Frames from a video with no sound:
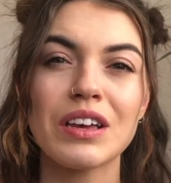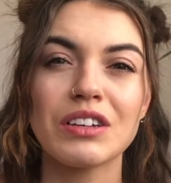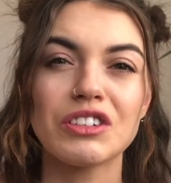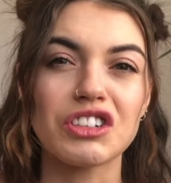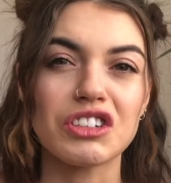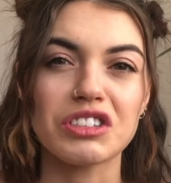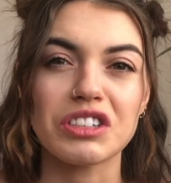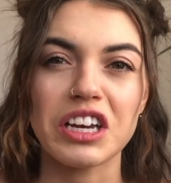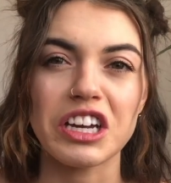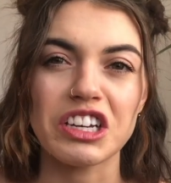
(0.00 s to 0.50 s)

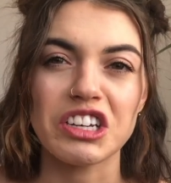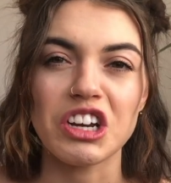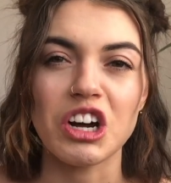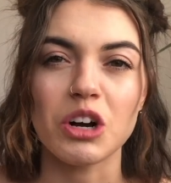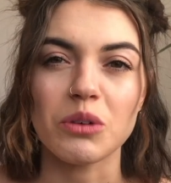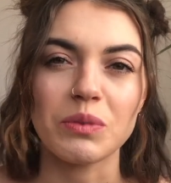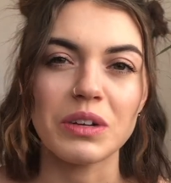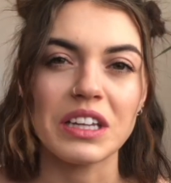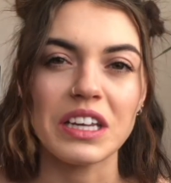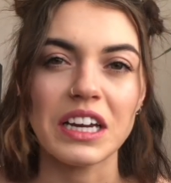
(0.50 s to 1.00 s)
just like
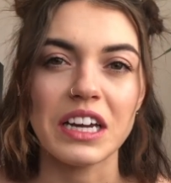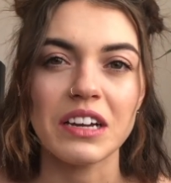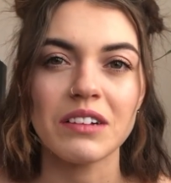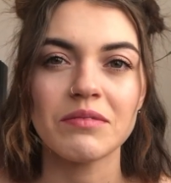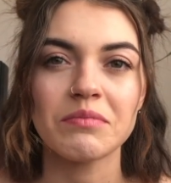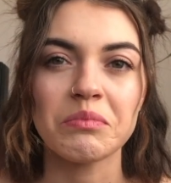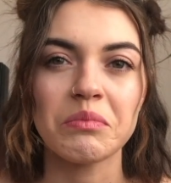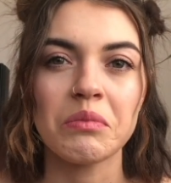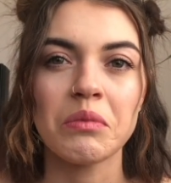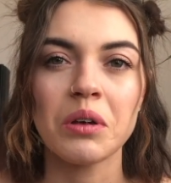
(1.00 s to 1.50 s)
not really
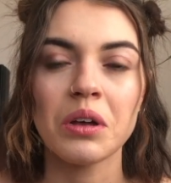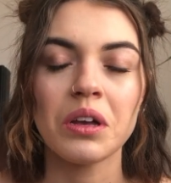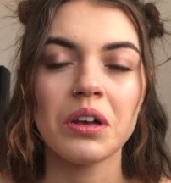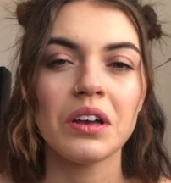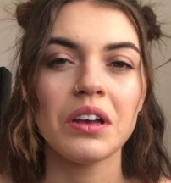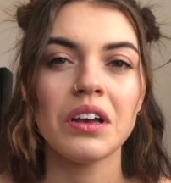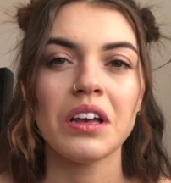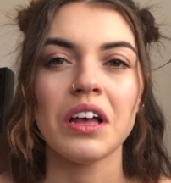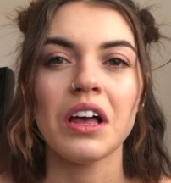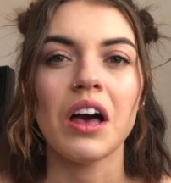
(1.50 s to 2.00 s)

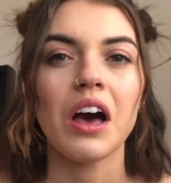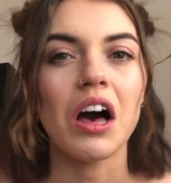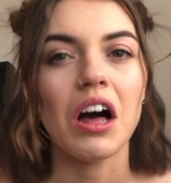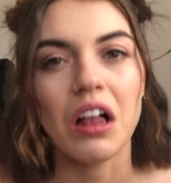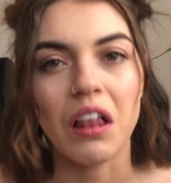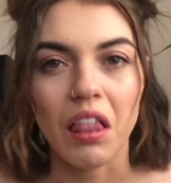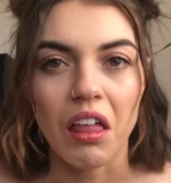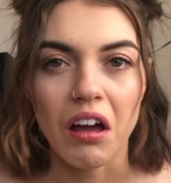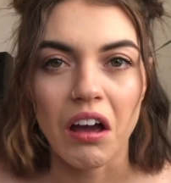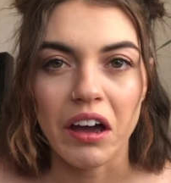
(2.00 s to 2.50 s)

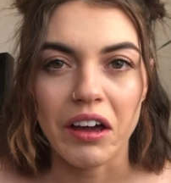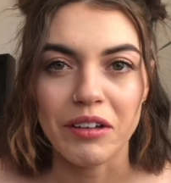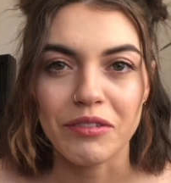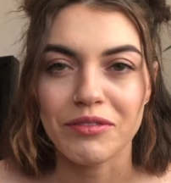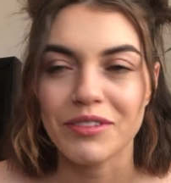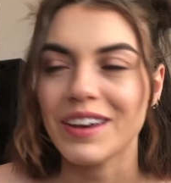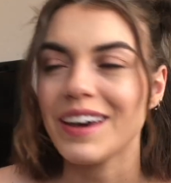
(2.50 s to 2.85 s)
alive.